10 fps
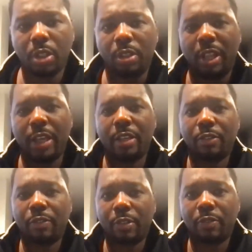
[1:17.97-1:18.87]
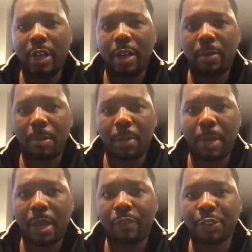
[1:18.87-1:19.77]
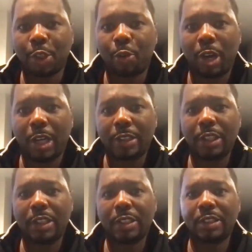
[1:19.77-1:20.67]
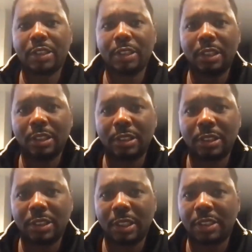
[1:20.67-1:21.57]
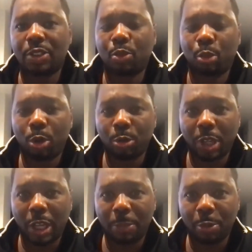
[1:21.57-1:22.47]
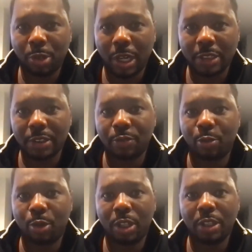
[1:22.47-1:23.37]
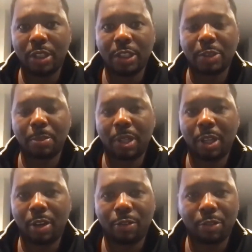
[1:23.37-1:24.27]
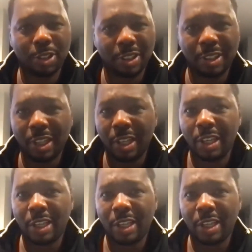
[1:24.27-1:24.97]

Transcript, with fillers: Nate, if, if I, my math is correct, I think this is the sixth road game you guys have won in this playoff run,